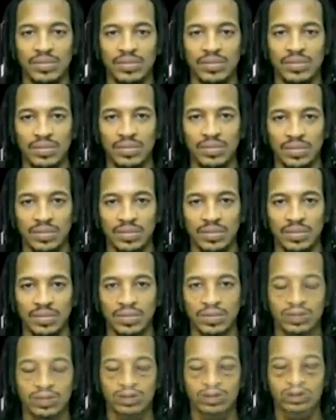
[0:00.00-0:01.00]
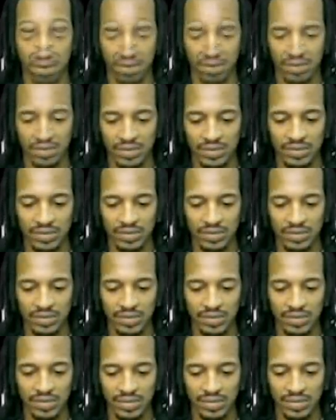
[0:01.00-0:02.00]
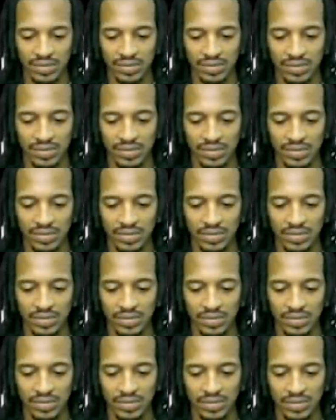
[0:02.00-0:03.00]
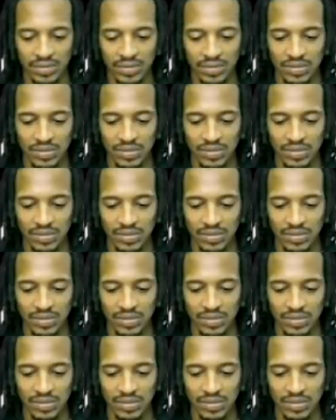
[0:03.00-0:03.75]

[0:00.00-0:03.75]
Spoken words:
[no speech]